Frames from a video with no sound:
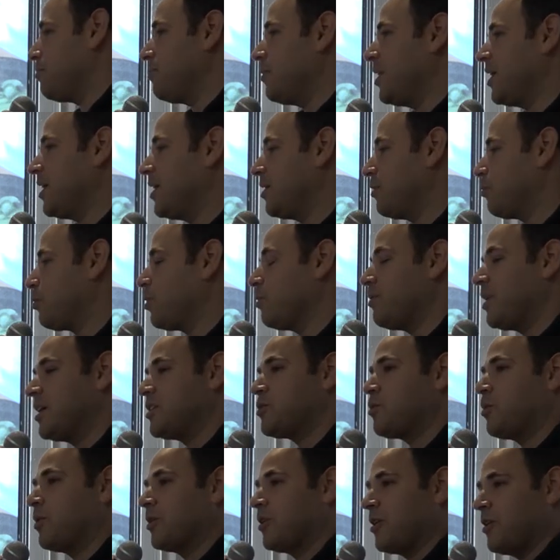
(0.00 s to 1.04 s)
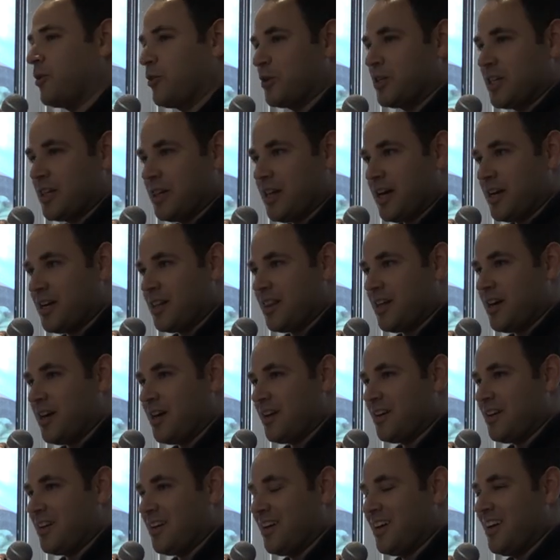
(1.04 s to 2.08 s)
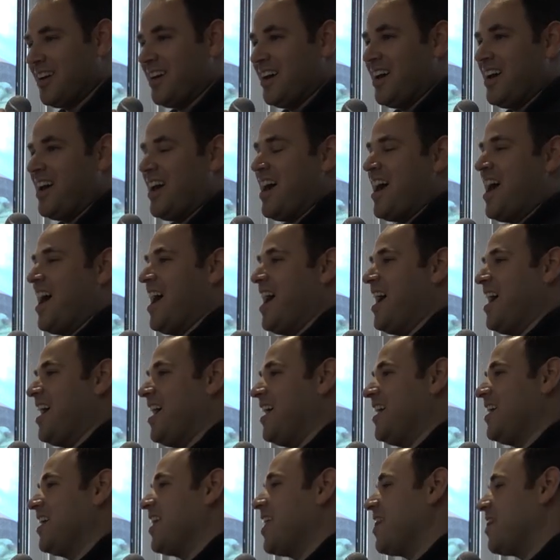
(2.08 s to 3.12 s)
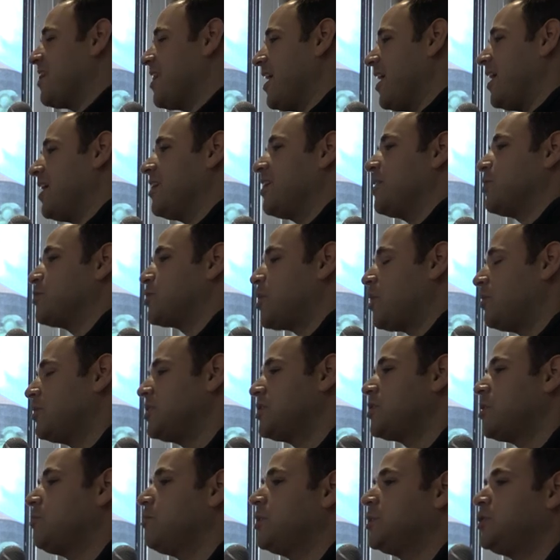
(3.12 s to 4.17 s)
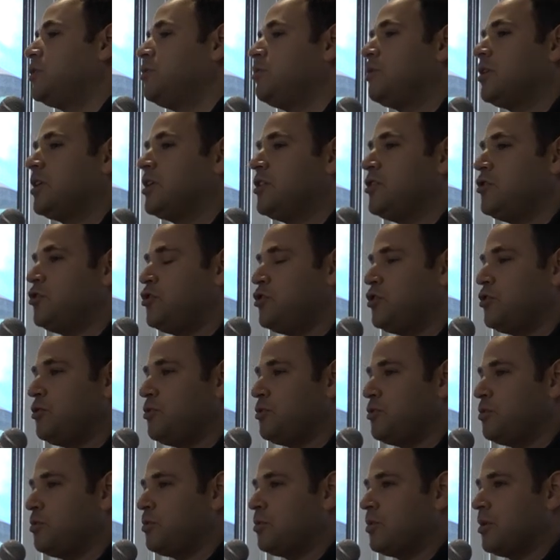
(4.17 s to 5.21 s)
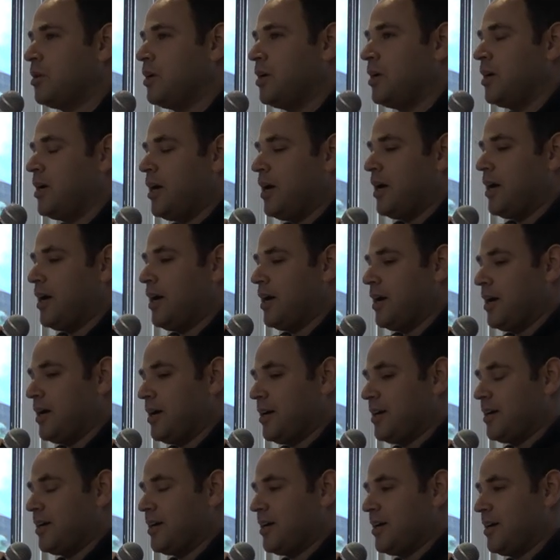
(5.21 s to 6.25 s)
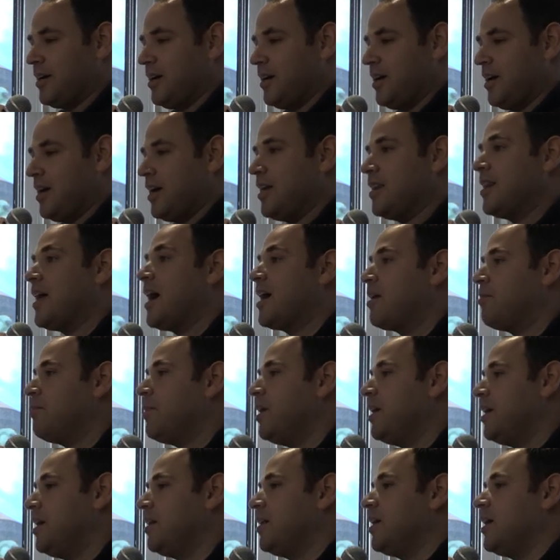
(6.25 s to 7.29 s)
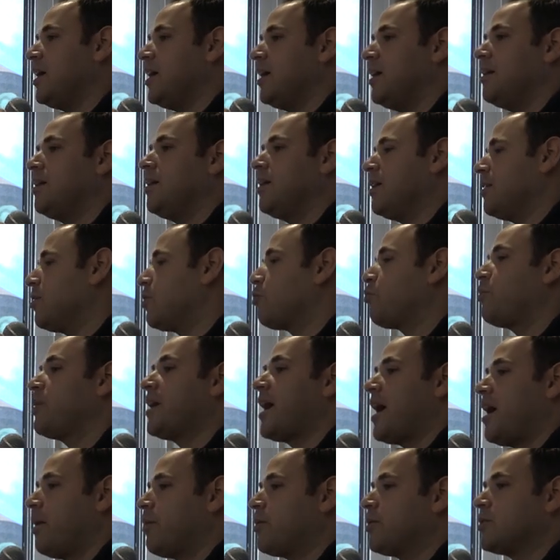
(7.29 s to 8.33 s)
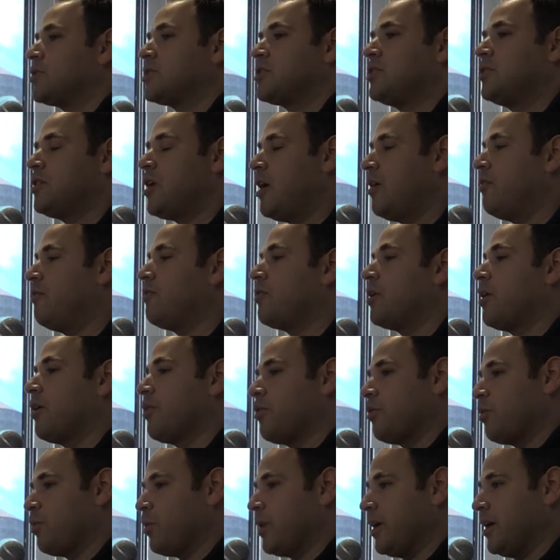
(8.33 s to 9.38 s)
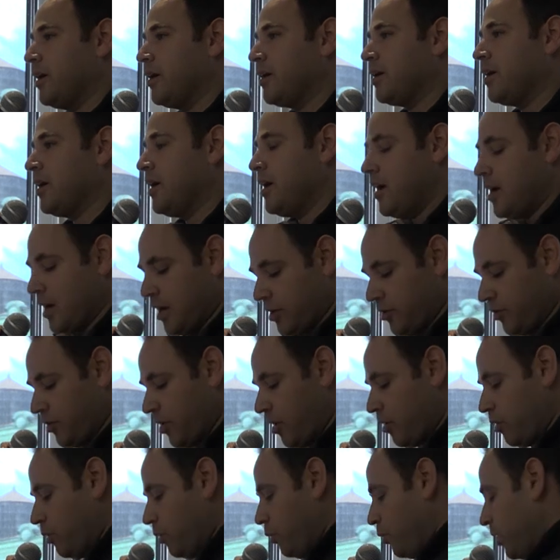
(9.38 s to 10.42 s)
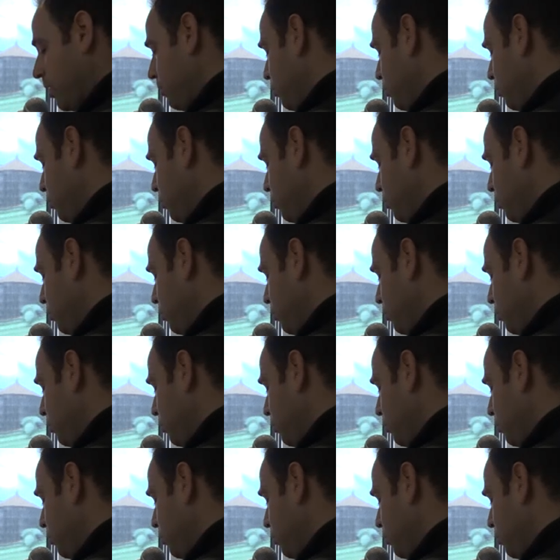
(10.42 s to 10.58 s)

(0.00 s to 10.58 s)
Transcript: my roommates weren't going to like that and that there's only so much you can do uh, in that um, in, in, in three hours every other week. And so we